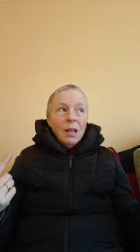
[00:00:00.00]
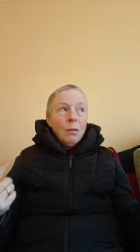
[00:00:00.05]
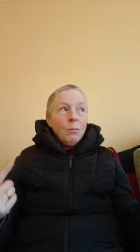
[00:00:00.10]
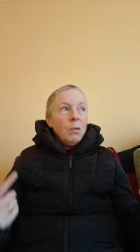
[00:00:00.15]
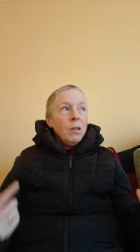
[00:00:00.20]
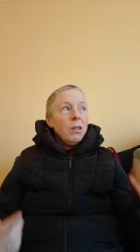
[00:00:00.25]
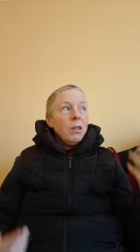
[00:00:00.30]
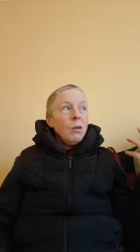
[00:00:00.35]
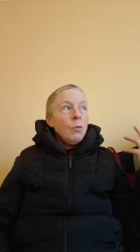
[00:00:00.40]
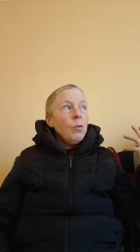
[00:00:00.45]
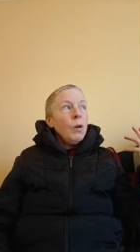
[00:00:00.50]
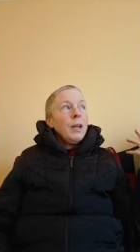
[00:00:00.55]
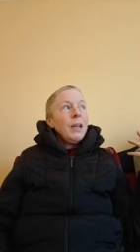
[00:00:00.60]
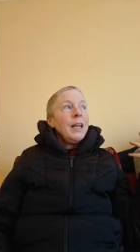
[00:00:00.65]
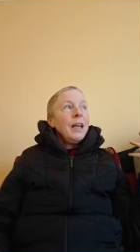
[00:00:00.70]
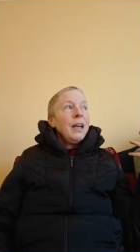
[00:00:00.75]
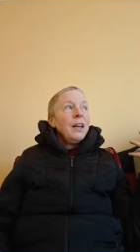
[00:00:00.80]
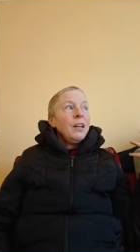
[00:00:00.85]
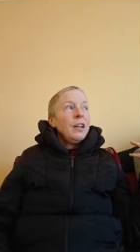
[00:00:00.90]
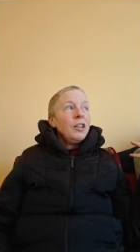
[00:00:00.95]
And we think, why
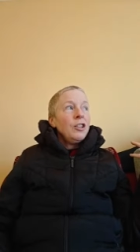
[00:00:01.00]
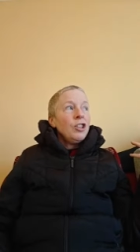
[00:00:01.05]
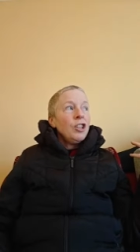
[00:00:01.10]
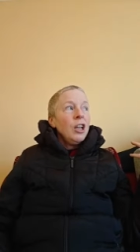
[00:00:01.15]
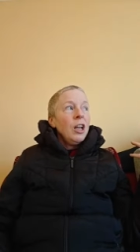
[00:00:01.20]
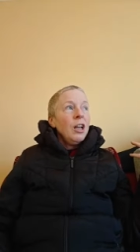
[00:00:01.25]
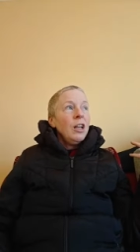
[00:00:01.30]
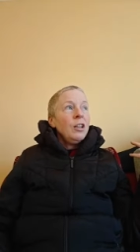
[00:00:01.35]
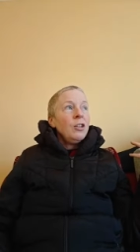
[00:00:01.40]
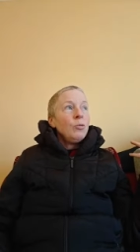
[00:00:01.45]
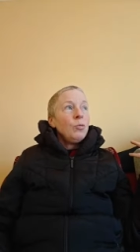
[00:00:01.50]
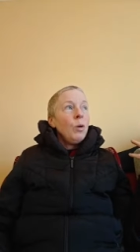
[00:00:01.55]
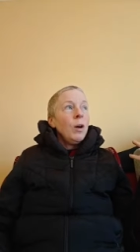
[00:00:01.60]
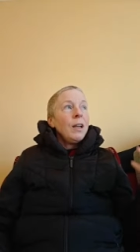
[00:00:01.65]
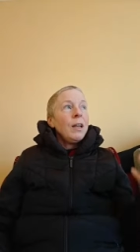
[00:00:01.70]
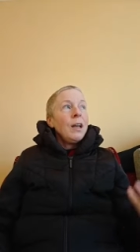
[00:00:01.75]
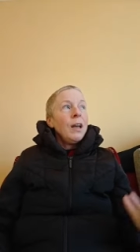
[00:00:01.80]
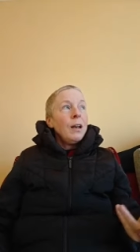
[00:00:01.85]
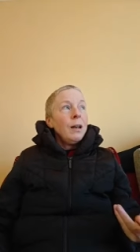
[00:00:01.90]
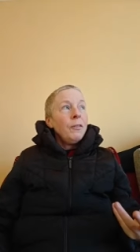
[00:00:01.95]
can't I change? Why
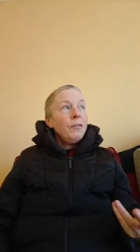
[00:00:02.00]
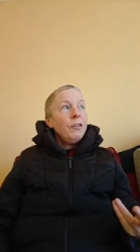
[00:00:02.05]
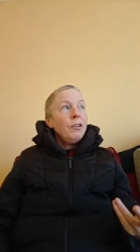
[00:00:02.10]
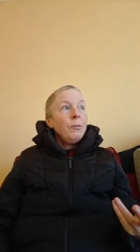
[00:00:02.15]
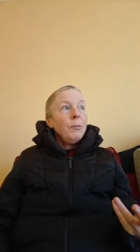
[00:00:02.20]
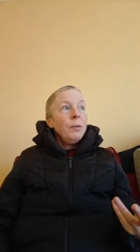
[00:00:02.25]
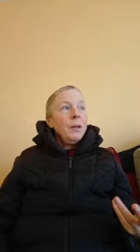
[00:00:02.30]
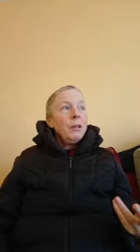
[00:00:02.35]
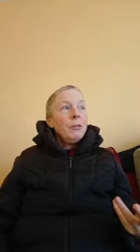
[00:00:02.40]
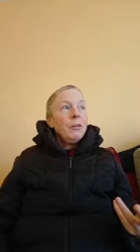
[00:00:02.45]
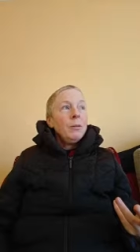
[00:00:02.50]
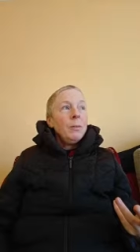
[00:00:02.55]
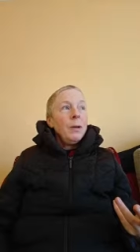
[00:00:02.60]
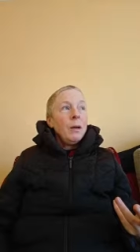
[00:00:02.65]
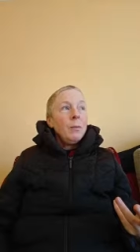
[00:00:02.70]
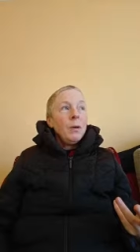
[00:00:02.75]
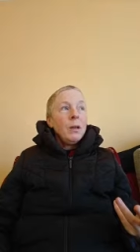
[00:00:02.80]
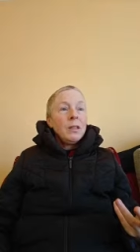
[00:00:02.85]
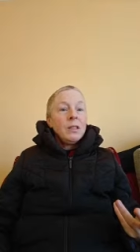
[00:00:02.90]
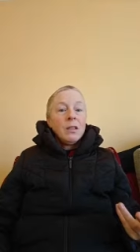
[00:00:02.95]
can't I feel better
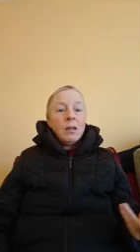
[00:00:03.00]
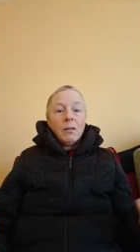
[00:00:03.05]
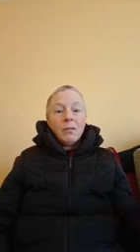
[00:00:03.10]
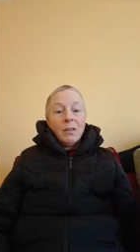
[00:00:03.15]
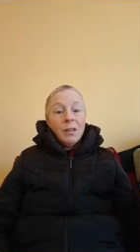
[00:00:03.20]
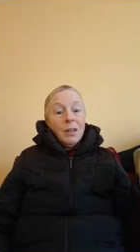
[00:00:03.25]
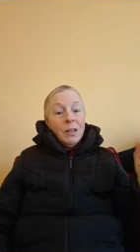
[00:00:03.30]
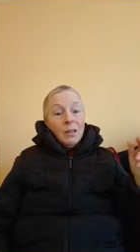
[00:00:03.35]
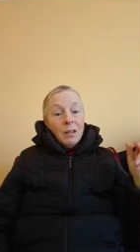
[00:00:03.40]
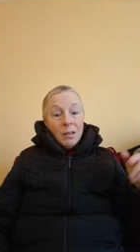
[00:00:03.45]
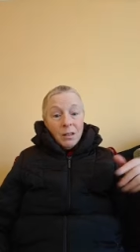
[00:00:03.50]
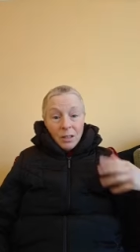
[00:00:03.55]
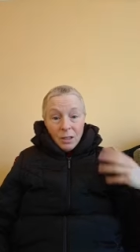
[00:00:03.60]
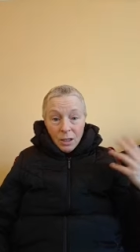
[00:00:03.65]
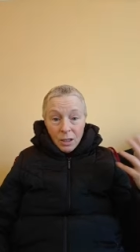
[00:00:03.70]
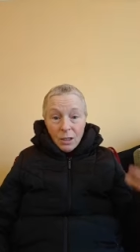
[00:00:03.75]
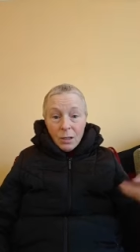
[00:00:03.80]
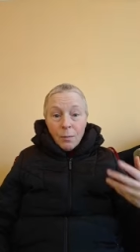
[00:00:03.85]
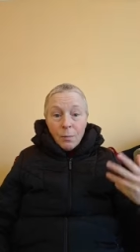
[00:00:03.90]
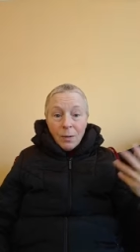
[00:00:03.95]
about myself? This
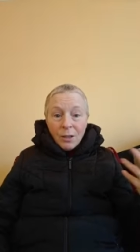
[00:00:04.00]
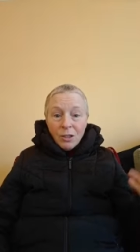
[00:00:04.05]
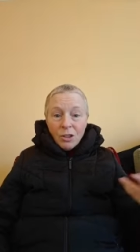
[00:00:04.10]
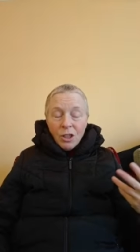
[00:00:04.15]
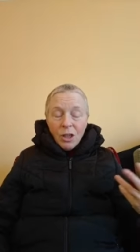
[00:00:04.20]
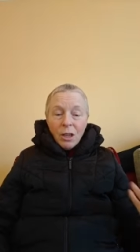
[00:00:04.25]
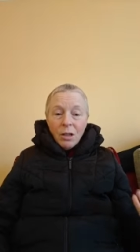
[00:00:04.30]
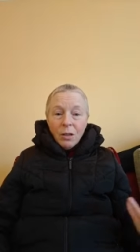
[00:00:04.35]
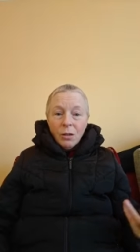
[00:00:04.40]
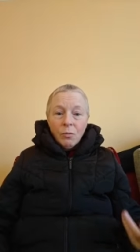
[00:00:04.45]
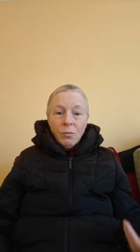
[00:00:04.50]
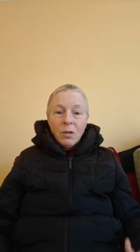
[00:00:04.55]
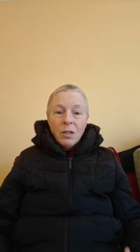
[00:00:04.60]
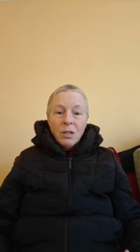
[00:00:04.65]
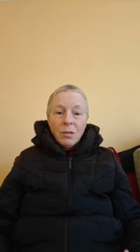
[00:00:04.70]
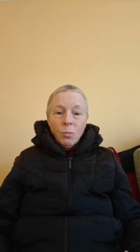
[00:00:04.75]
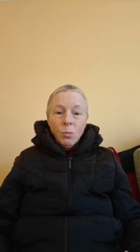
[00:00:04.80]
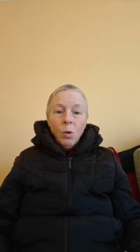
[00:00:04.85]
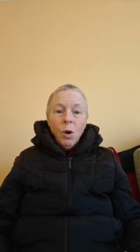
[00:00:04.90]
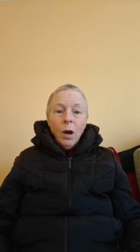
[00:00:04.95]
is a big chunk of the
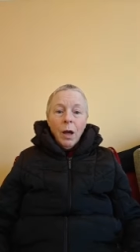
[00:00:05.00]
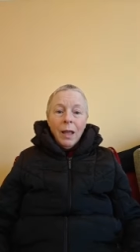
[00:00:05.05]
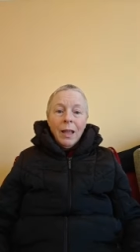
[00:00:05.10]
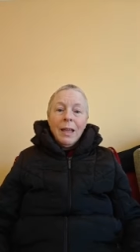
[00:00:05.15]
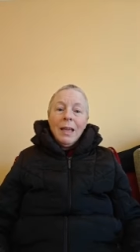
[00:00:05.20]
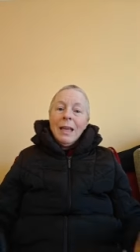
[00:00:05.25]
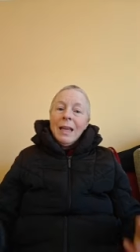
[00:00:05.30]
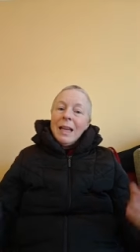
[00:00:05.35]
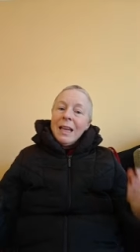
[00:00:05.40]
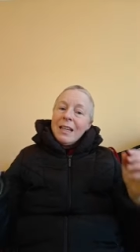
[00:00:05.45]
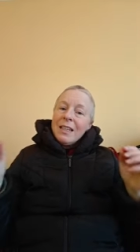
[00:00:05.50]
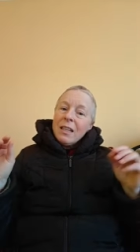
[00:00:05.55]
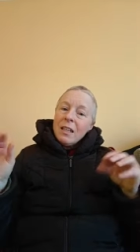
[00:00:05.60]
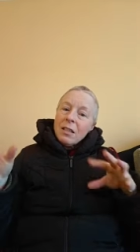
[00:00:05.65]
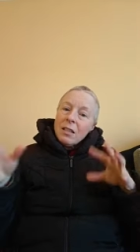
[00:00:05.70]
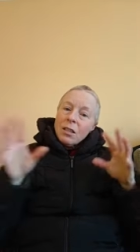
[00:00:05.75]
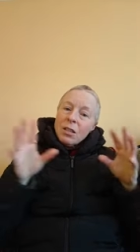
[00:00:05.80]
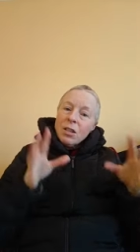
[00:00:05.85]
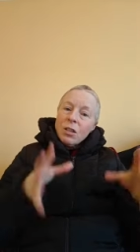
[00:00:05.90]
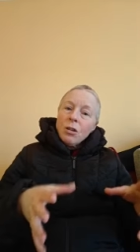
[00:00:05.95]
reason why. It
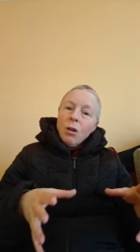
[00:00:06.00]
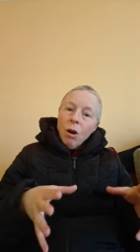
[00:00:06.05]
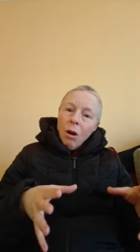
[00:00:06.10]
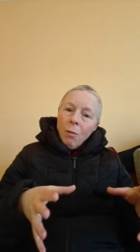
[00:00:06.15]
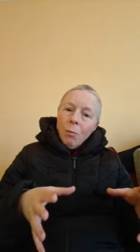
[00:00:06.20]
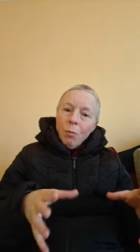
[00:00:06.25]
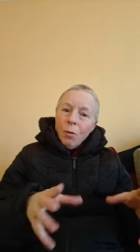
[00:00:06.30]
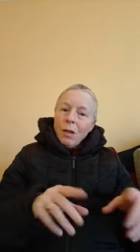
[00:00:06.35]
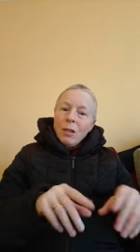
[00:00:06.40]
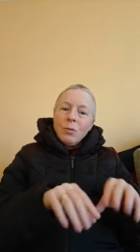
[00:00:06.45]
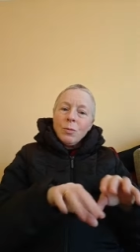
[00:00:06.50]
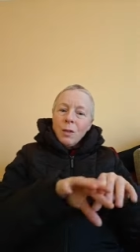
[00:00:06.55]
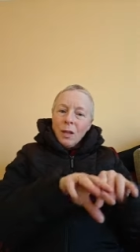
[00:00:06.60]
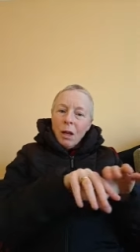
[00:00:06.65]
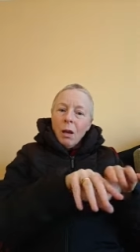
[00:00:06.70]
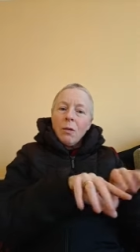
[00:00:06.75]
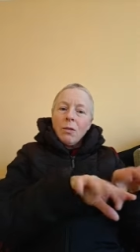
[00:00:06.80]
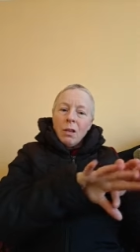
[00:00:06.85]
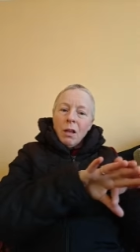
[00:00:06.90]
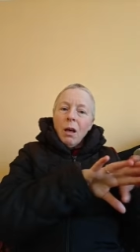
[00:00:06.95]
doesn't stop once we
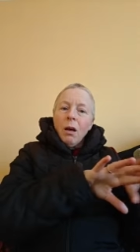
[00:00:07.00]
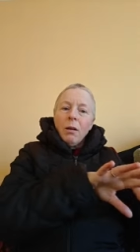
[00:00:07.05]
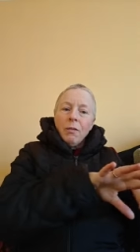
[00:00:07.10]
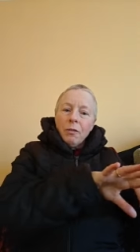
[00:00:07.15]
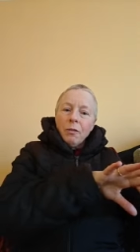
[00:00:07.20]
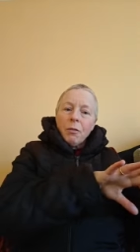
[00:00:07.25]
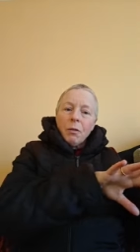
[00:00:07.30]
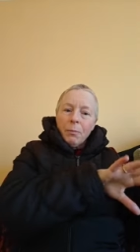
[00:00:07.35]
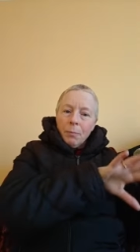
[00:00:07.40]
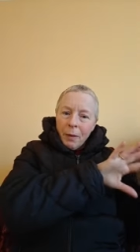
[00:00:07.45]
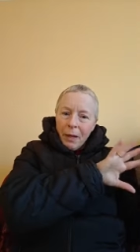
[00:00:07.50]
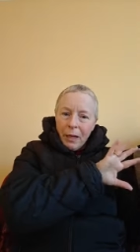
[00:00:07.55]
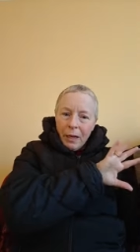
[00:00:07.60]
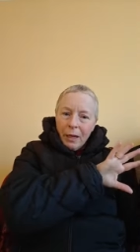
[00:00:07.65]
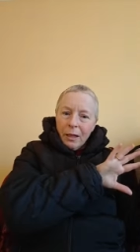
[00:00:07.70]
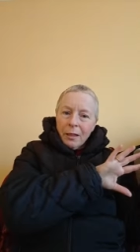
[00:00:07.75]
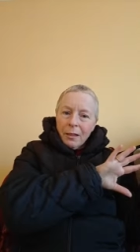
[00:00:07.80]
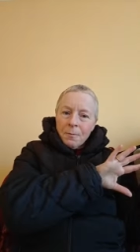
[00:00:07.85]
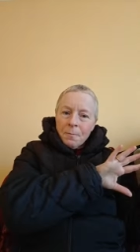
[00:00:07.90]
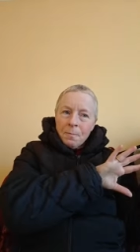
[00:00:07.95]
go into alpha and
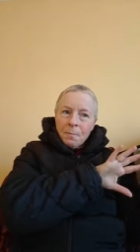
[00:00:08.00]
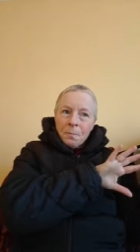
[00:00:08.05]
beta.